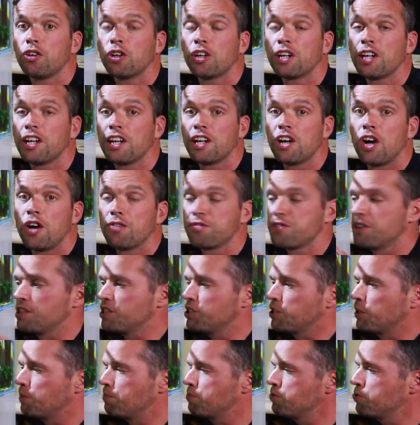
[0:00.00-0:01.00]
looking after the
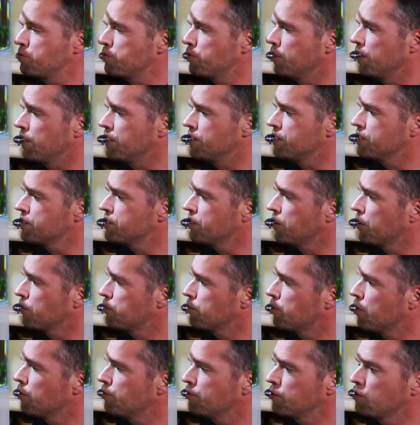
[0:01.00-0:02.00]
substrate. So
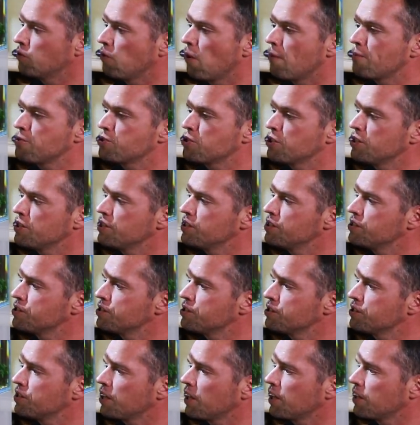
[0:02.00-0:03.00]
we've got a few
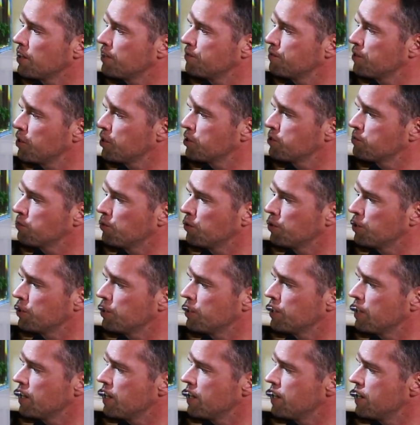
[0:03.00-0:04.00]
options. The first
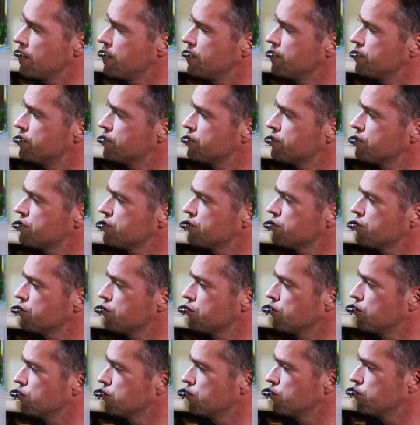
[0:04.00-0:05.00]
one is
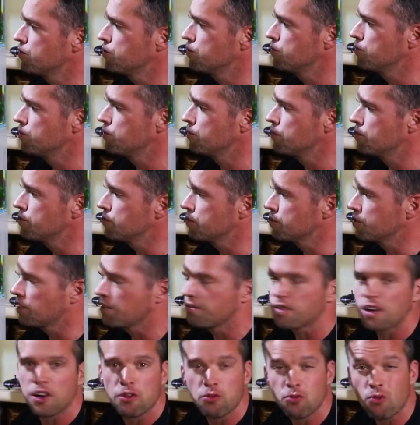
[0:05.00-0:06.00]
to just
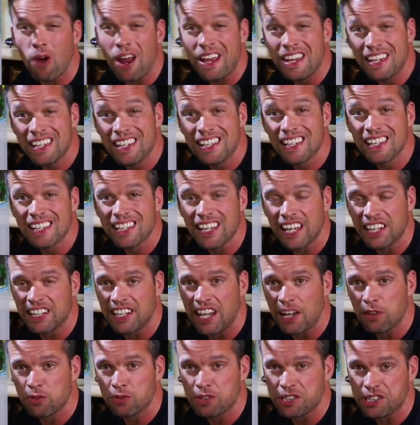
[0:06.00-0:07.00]
give it a rake
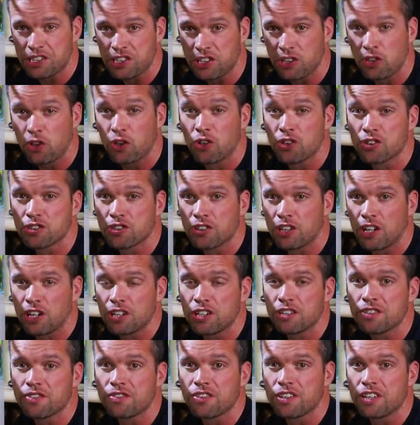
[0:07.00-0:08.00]
and that will dislodge a
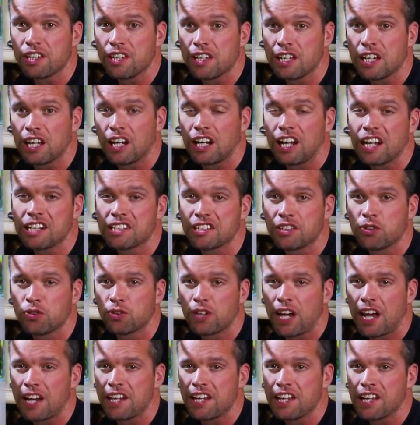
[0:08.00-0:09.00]
load of the collected
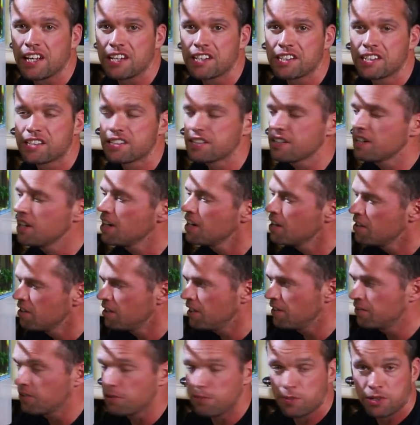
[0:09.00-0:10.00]
organics
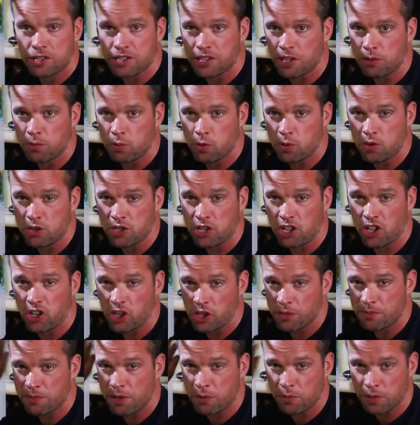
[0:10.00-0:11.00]
lift them into the water
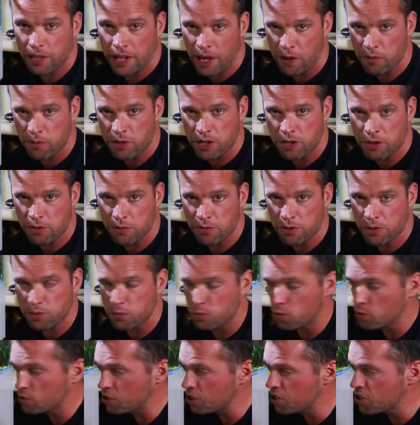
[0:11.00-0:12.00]
column, then we get rid of them with
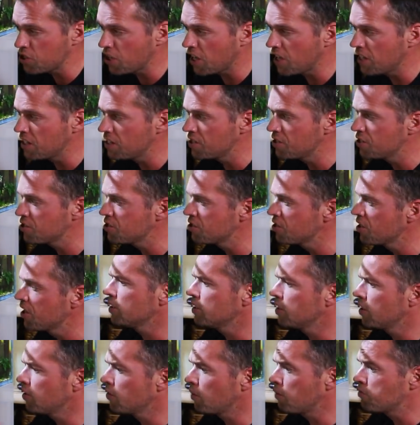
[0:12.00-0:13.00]
a water change.
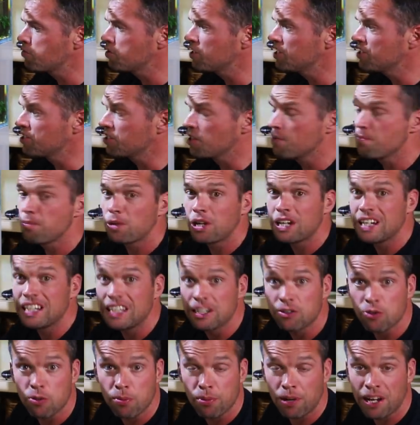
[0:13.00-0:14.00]
The other option is to
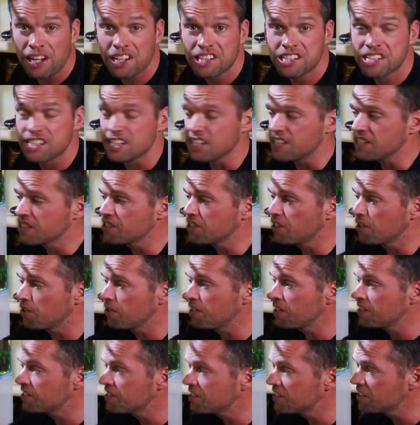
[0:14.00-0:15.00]
completely replace it. So
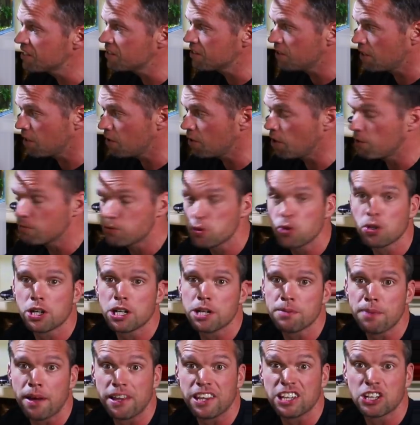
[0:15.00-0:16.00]
this, uh, I'm
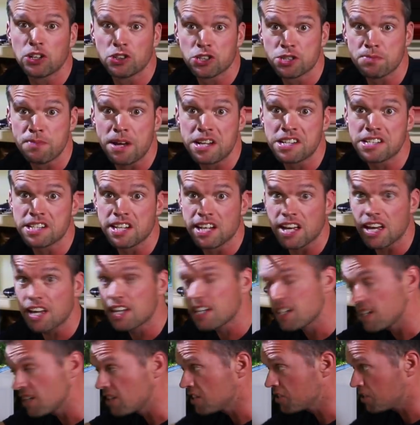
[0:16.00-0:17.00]
talking about the
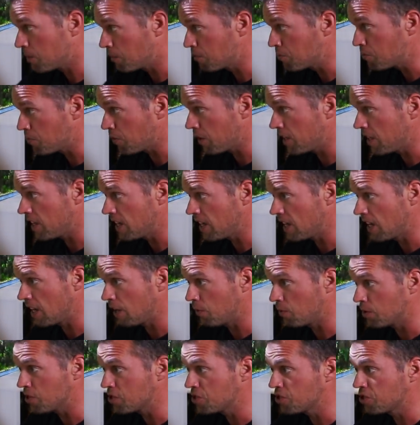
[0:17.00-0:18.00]
cosmetic substrate
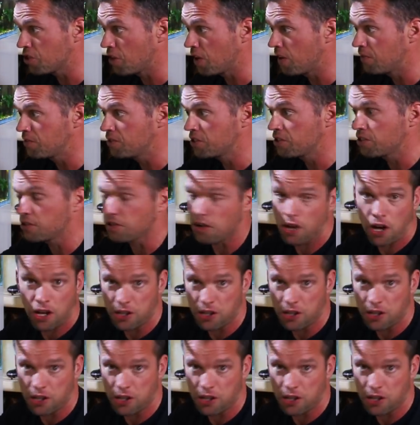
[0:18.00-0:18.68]
here, which serves